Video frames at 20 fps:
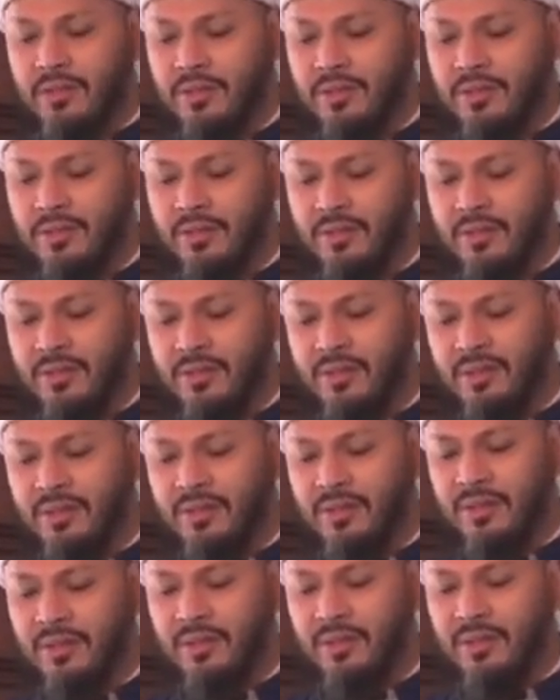
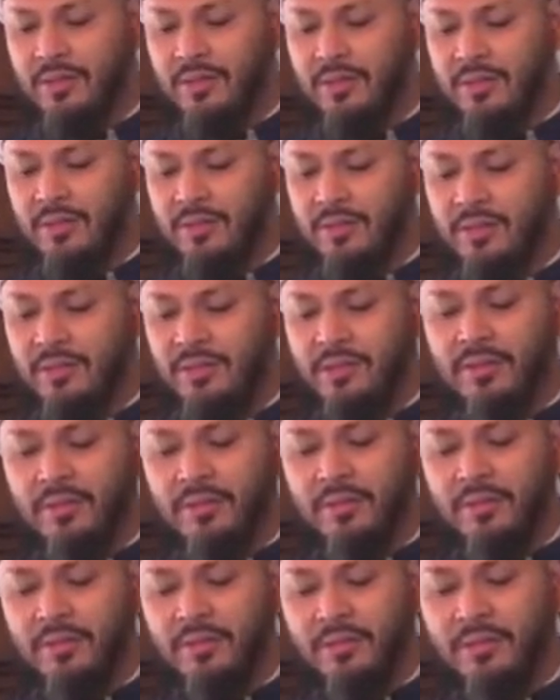
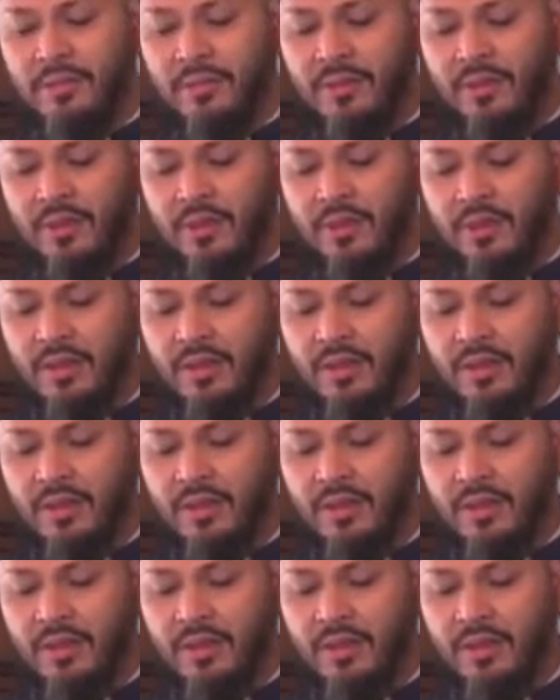[no speech]